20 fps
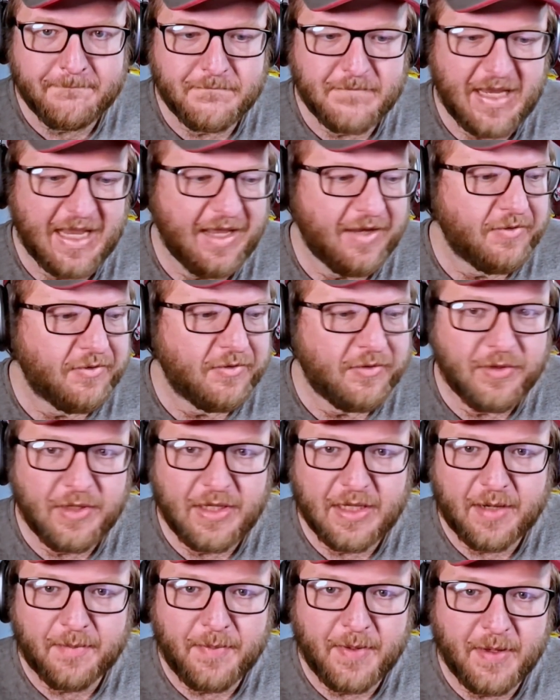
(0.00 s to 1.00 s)

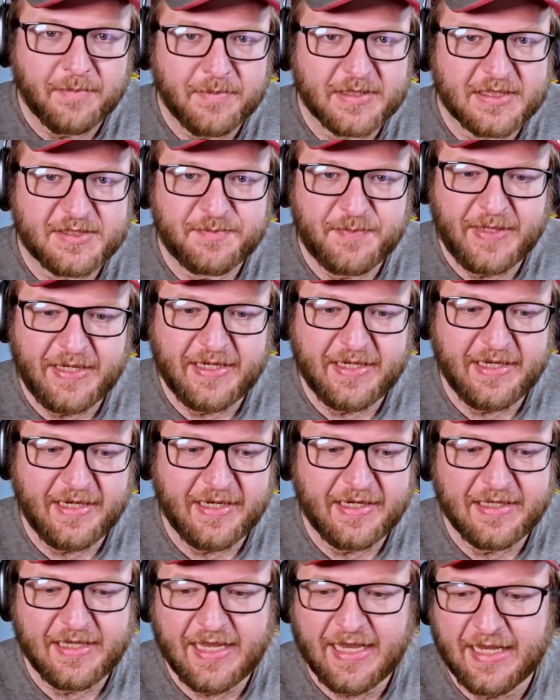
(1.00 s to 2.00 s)
like a public
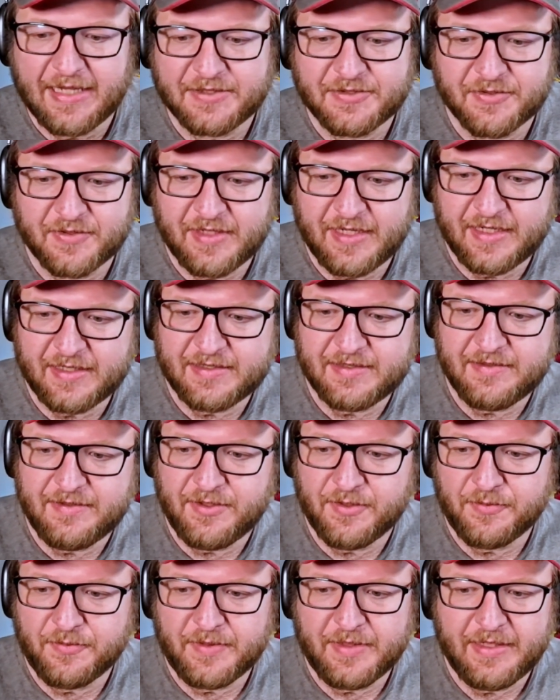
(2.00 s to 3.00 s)
speaking class or like,
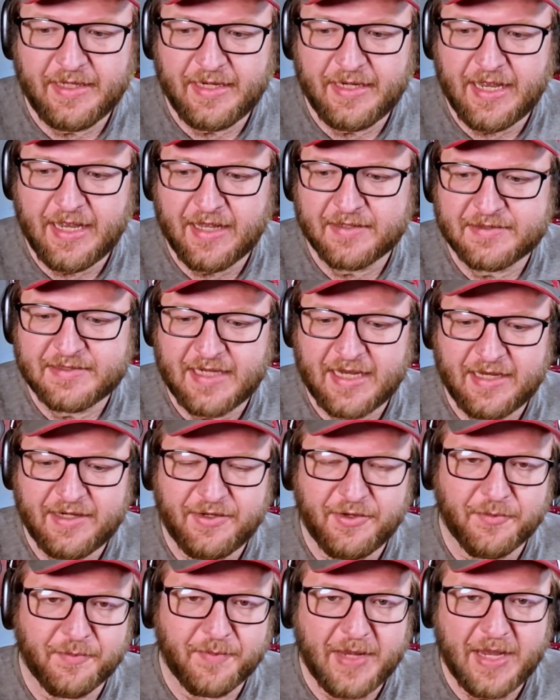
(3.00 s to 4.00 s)
you know, get outside
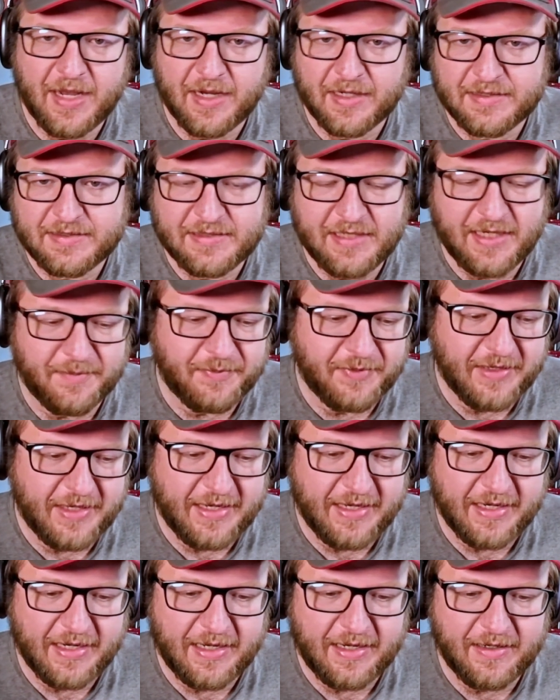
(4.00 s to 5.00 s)
your box type
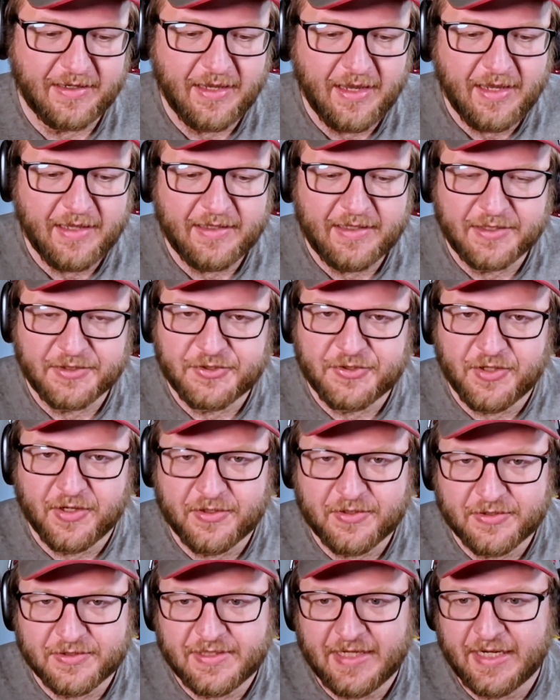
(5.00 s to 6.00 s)
thing. And the
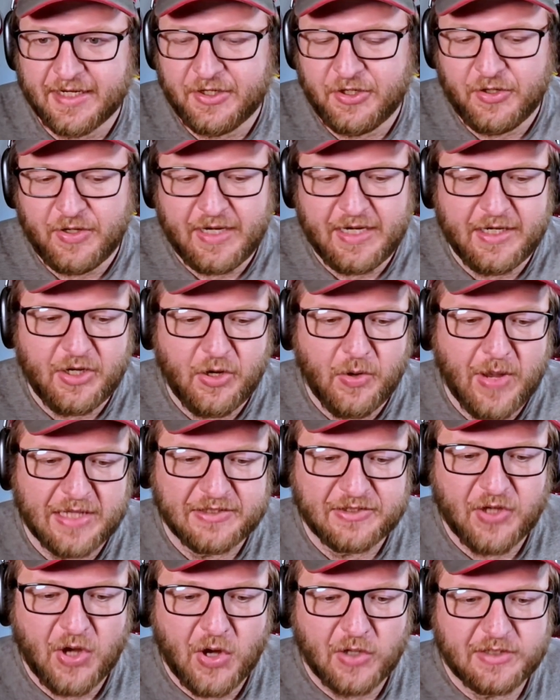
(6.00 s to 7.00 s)
instructor's like, you need to go out
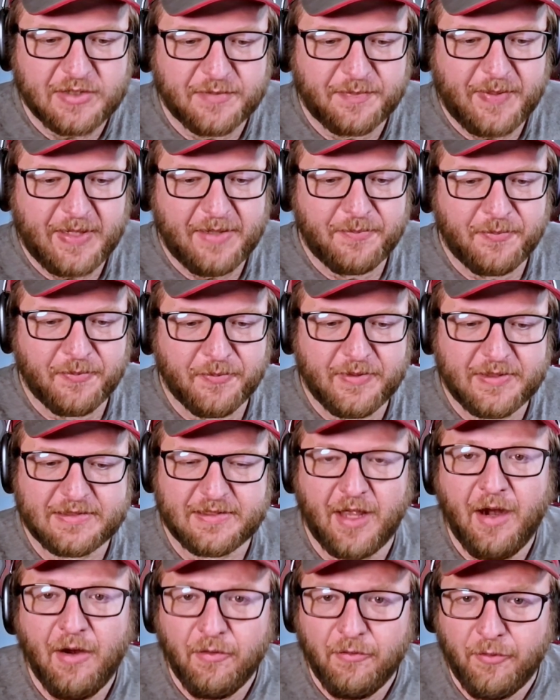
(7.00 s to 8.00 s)
and talk to people. And he's
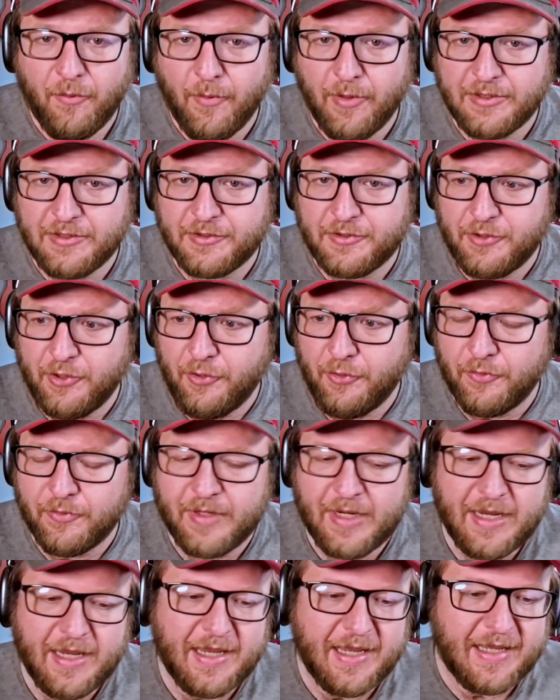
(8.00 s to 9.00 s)
like, I don't know what to do.
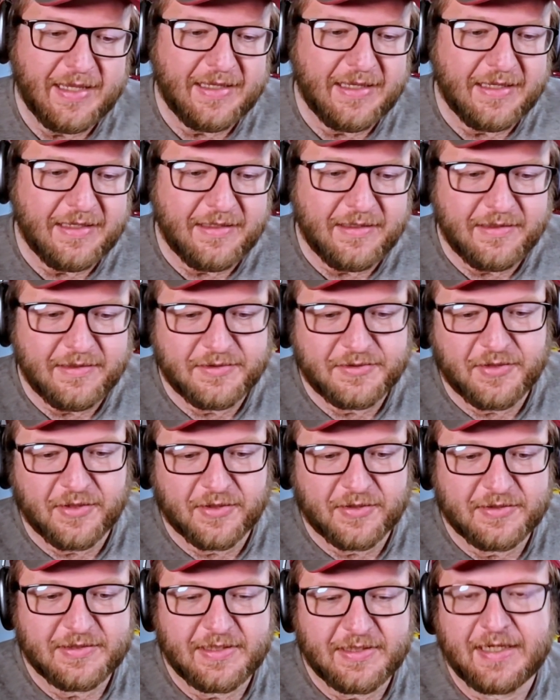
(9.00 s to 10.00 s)
And then the
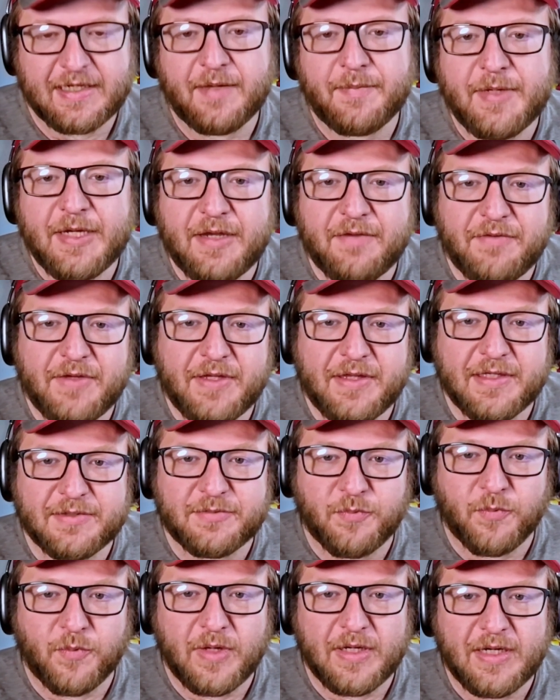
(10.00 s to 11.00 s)
instructor's like, let me give you
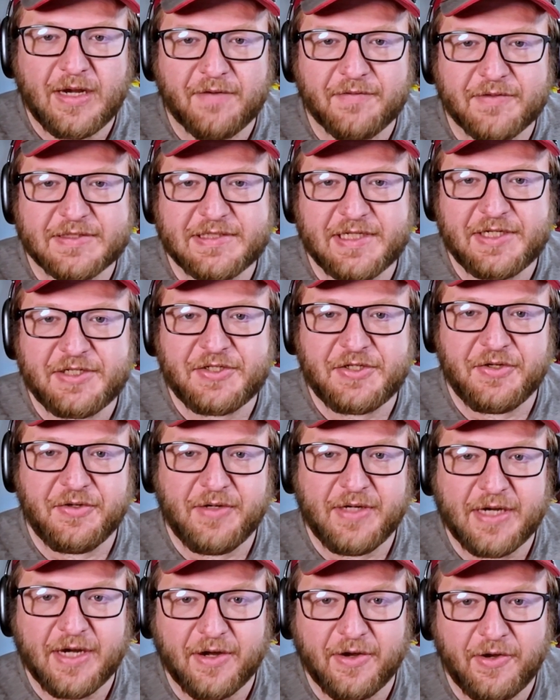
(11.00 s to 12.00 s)
this one conversation you
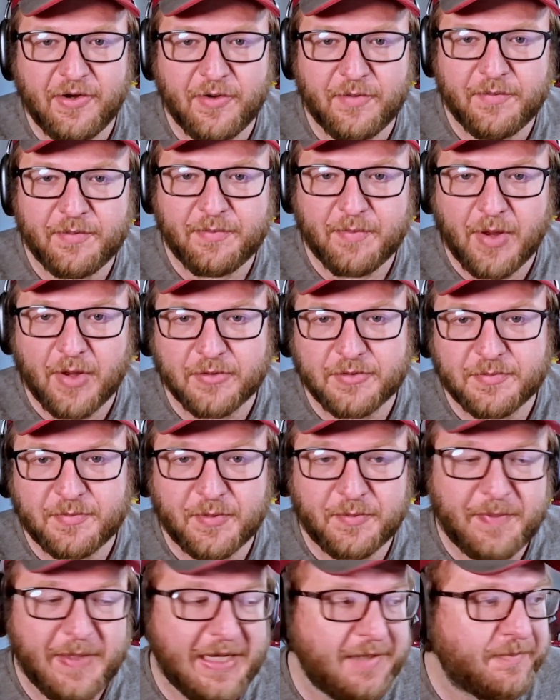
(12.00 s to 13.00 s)
can carry on with
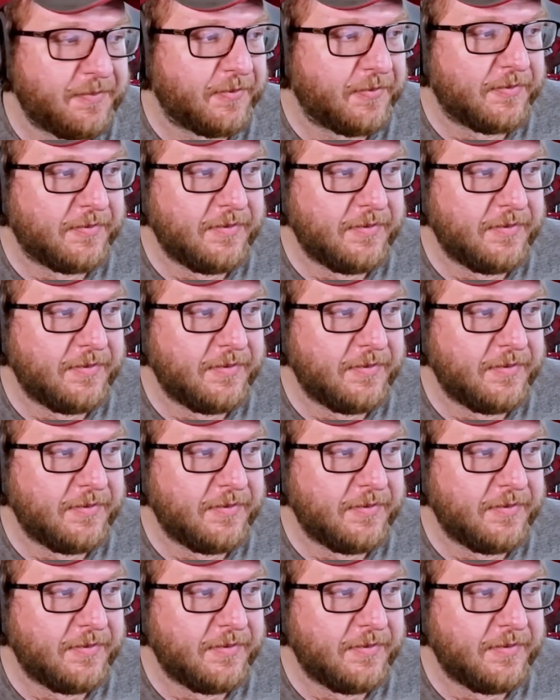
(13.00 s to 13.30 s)
multiple people.